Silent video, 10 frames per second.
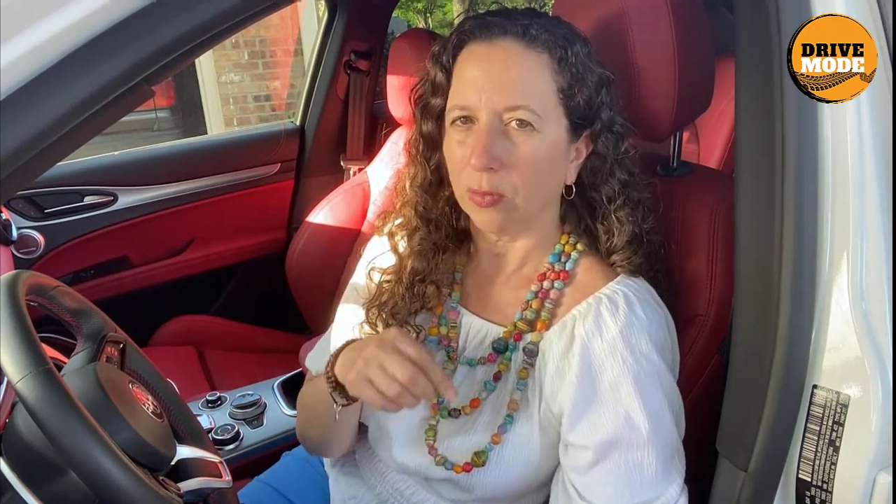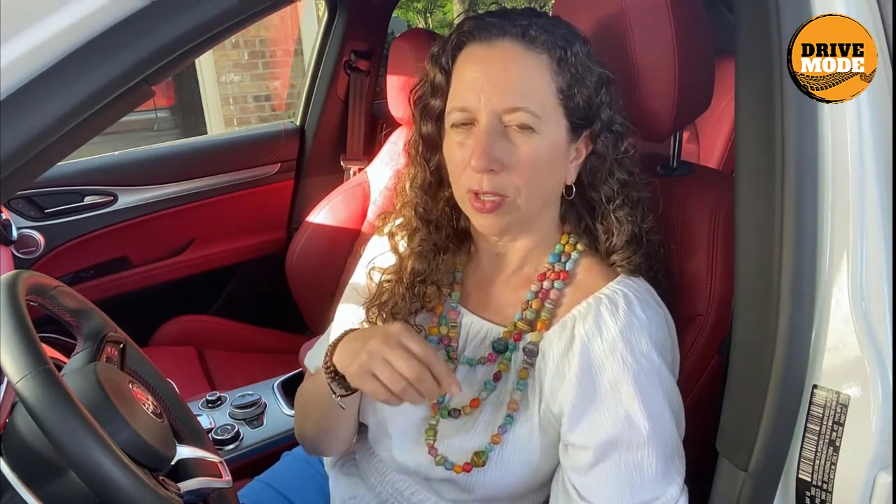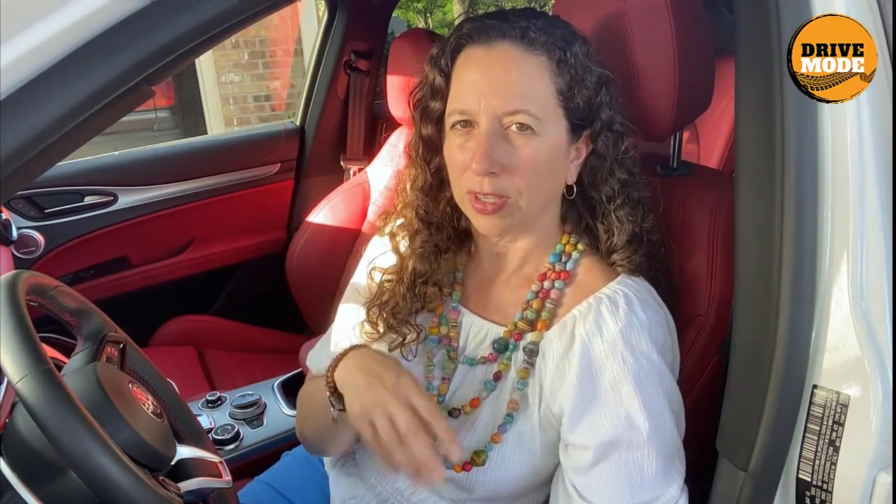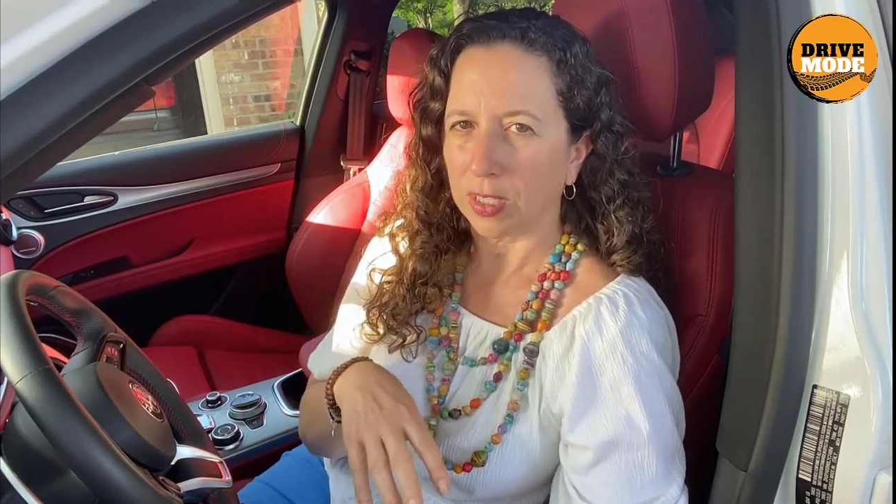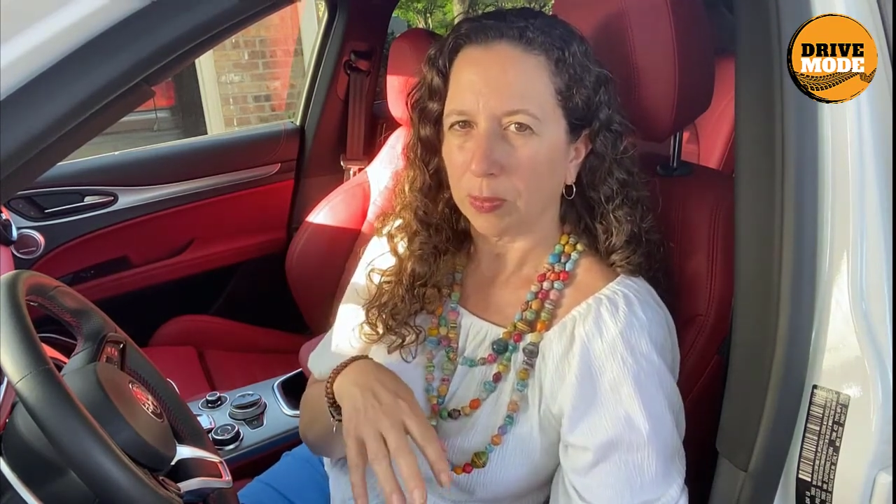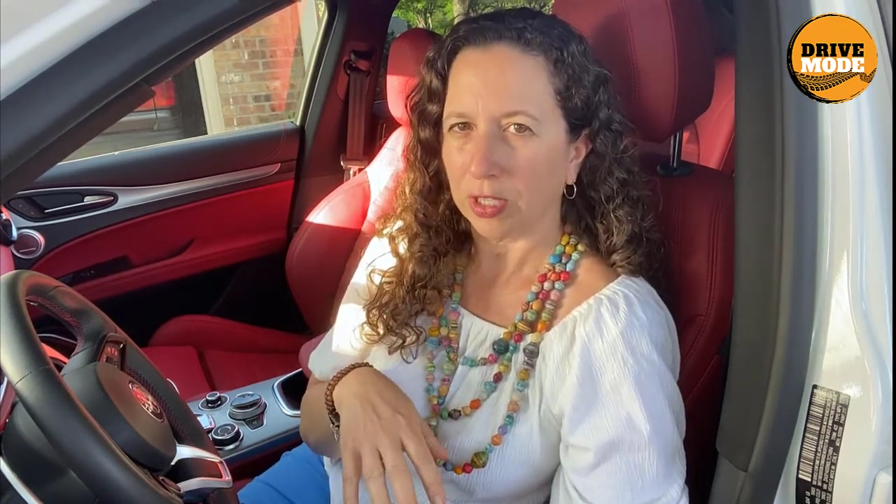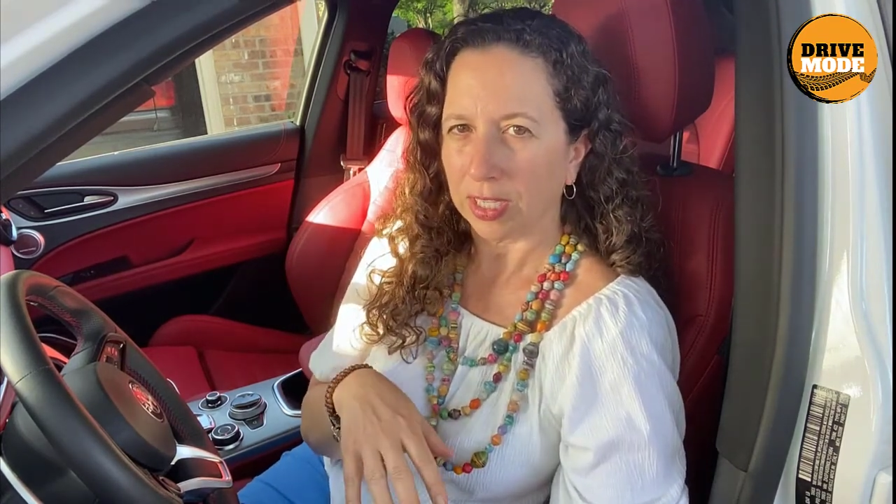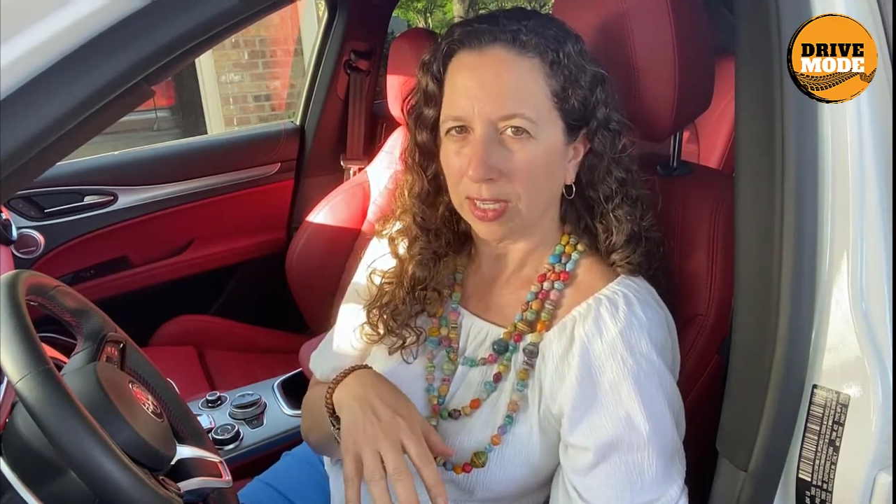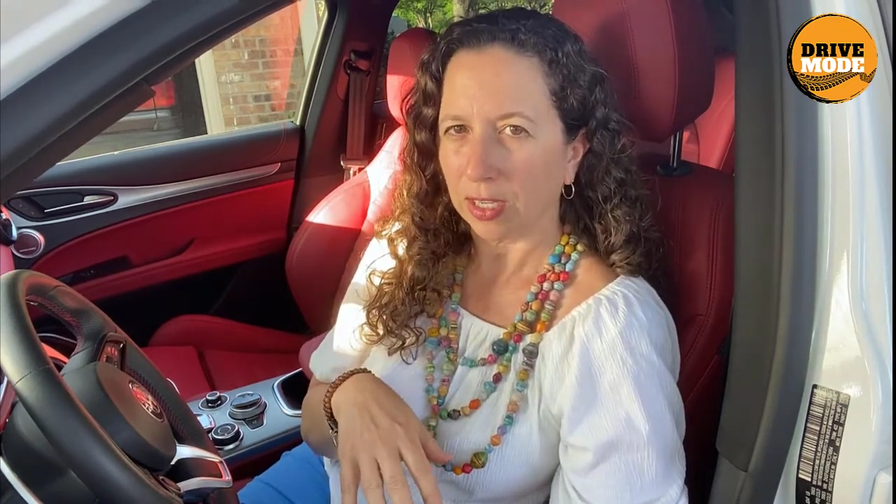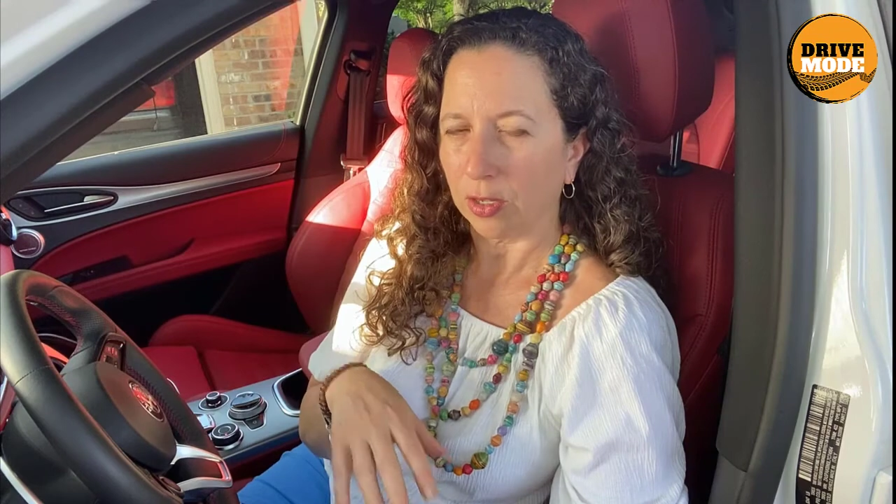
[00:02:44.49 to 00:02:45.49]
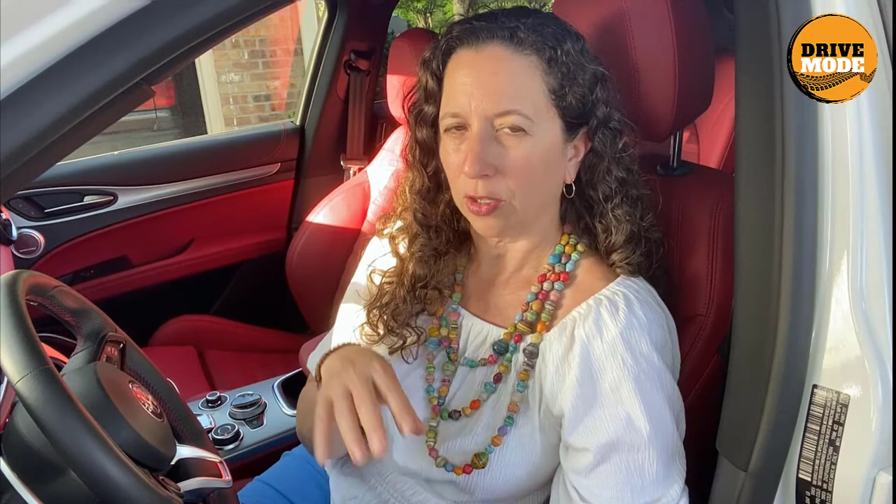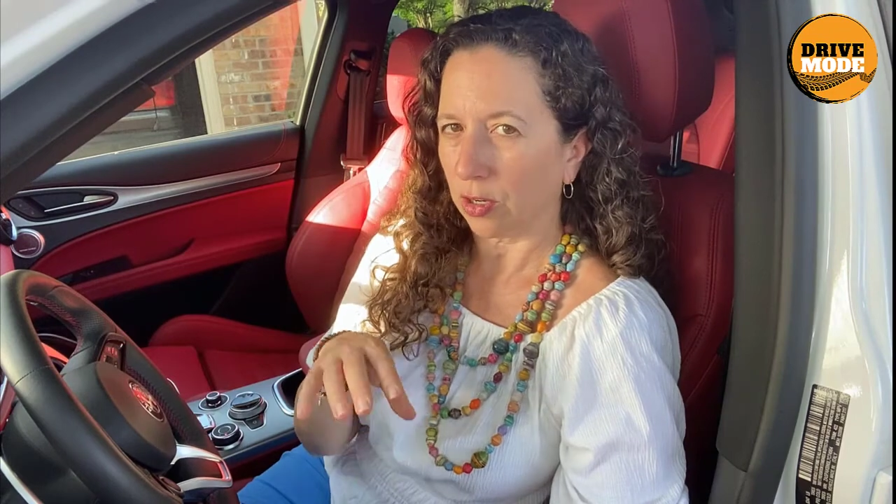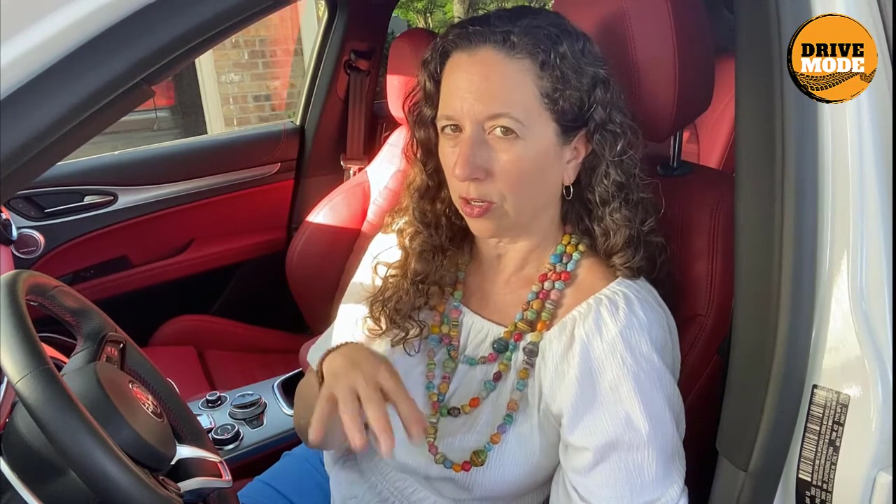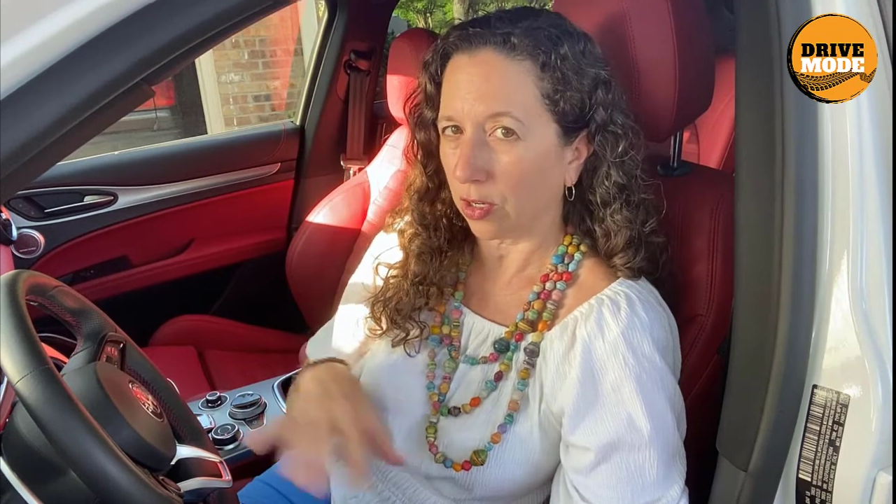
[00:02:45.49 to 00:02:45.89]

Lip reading: with this particular